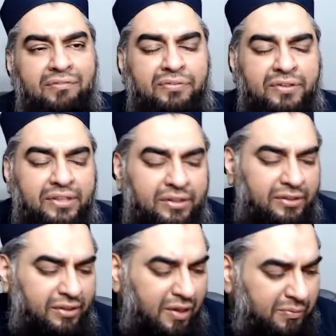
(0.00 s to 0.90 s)
for
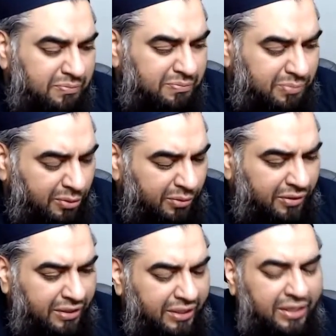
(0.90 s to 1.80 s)
the young
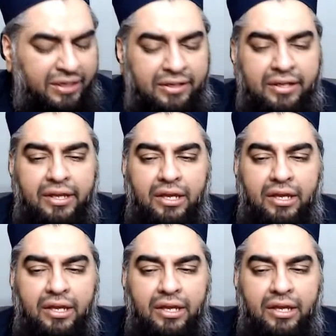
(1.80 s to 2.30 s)
boy, and,